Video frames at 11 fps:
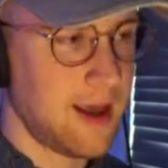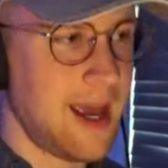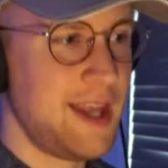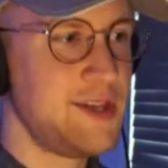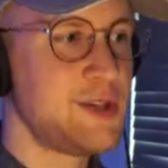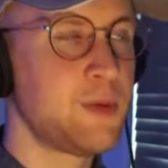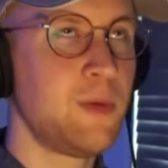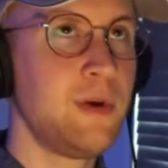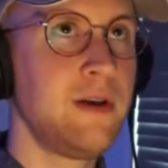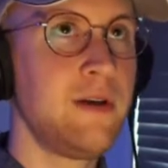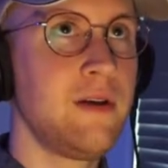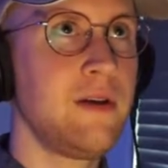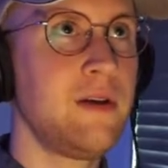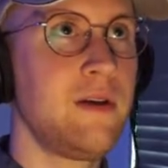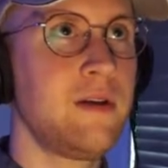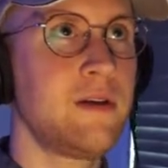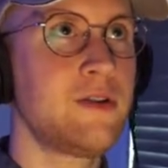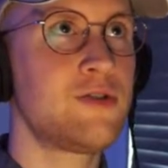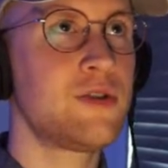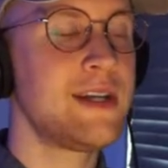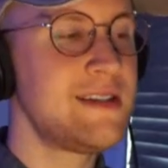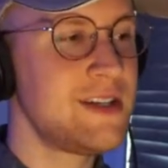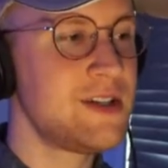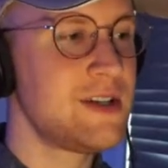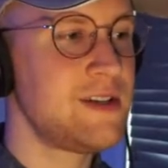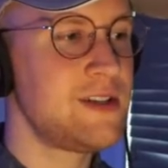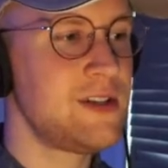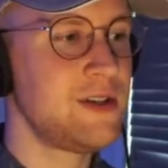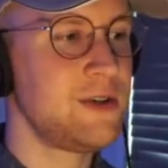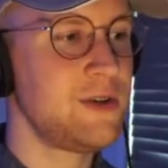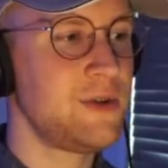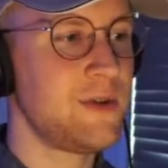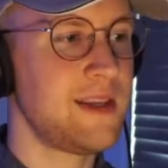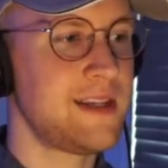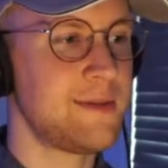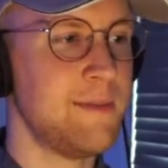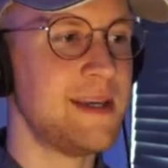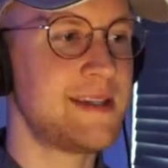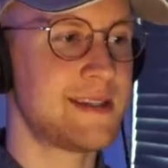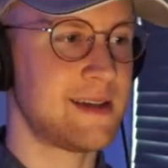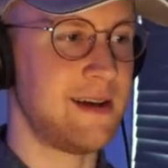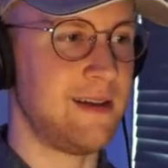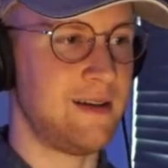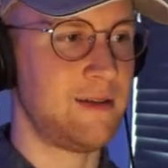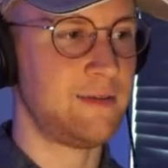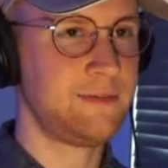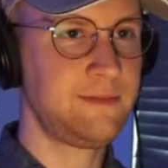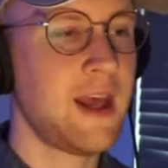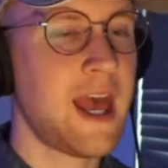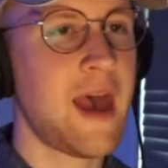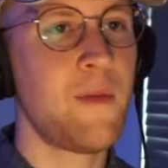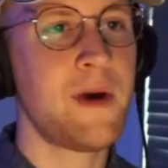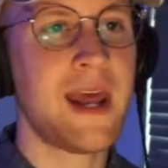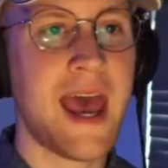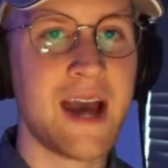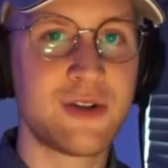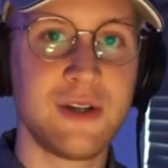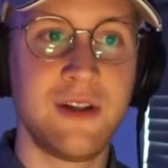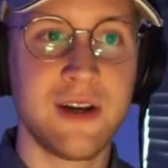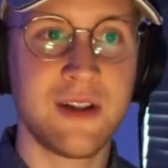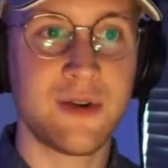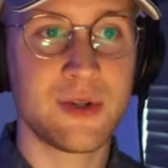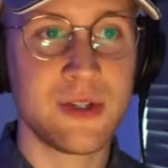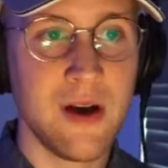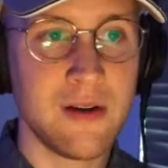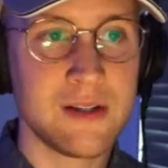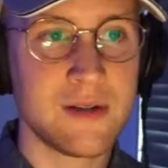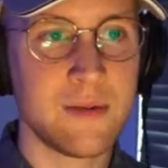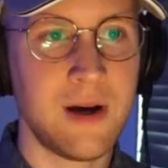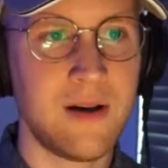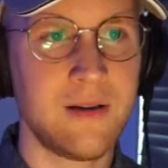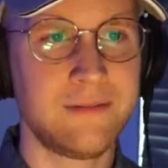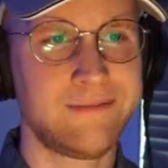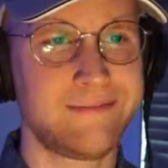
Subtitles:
And we'll transition to this mist color. And when I actually look at the results, well,